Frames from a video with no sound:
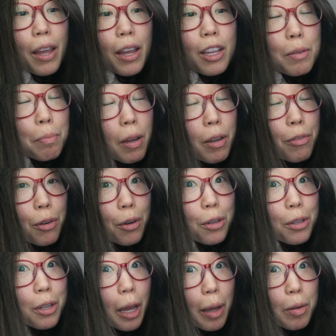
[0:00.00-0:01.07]
It's my
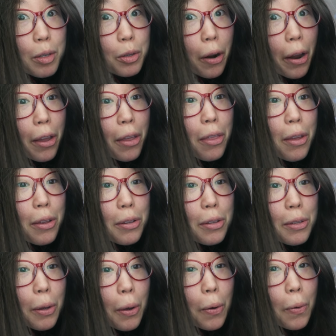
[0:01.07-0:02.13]
first time trying this,
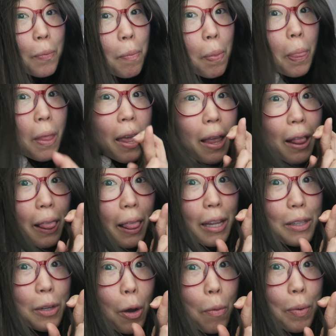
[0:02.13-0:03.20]
so
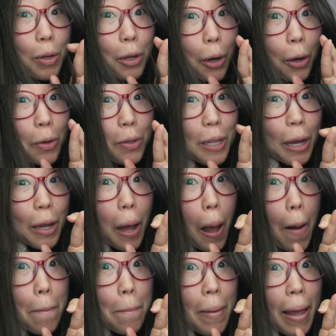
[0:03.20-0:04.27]
let's hope it turns out
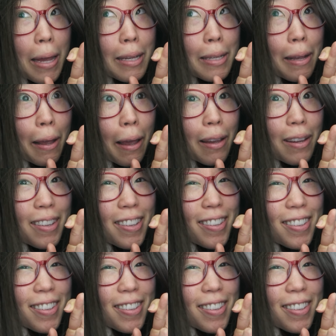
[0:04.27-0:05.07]
amazing.